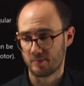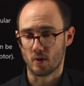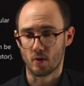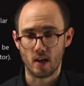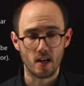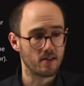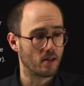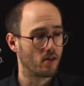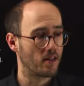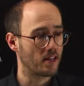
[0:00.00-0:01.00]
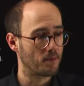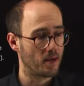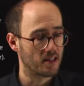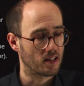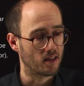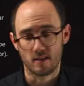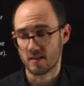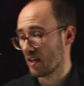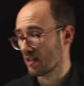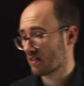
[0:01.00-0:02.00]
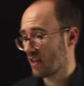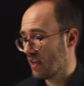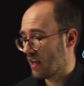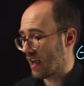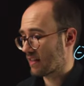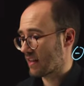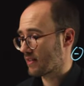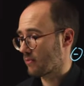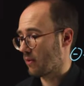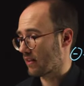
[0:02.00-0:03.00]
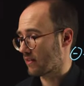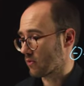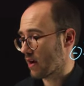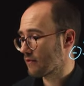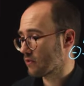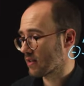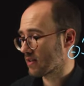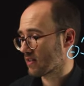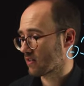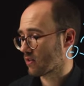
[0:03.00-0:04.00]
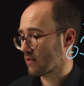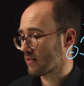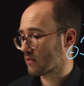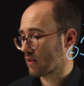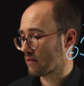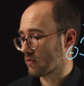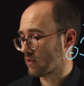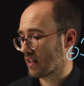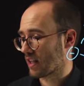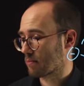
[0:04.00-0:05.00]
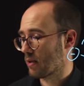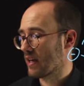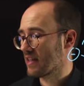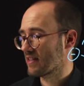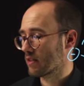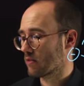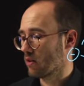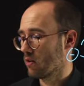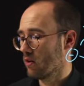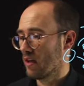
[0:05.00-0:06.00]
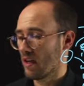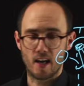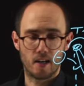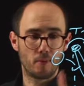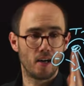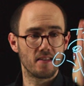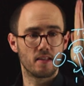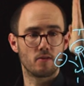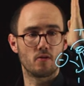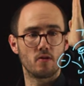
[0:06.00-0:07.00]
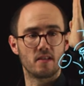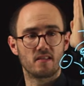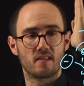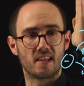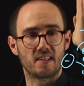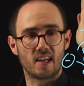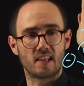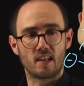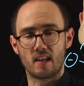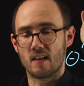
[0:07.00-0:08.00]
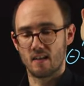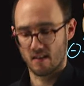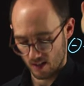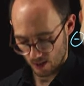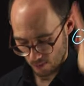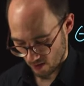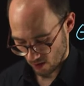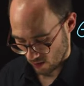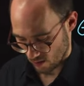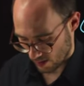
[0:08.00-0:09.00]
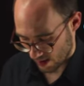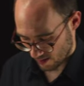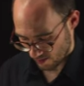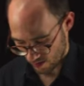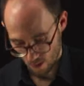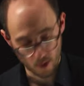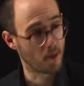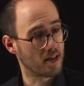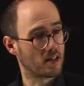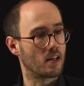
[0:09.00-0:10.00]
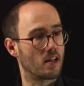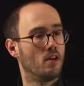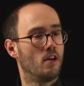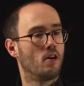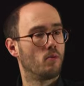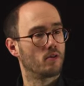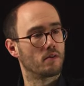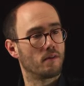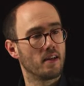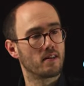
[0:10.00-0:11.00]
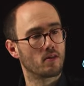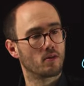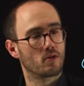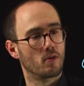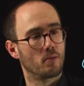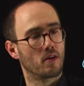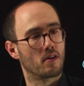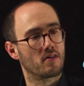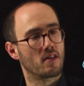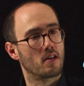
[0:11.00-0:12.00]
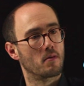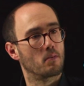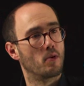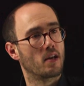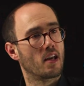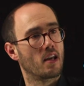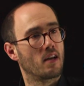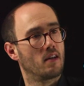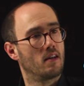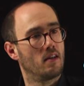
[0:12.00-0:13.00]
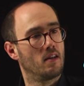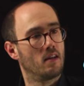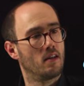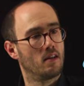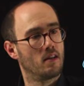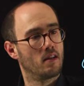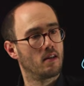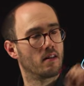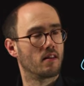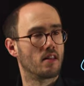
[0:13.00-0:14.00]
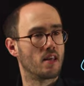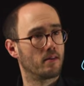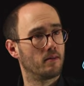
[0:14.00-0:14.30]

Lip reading: Okay, so that's basically the task, and that's why the reference is a constant reference at pi zero, and pi zero is exactly this position, right? So we basically want to find a control policy bringing the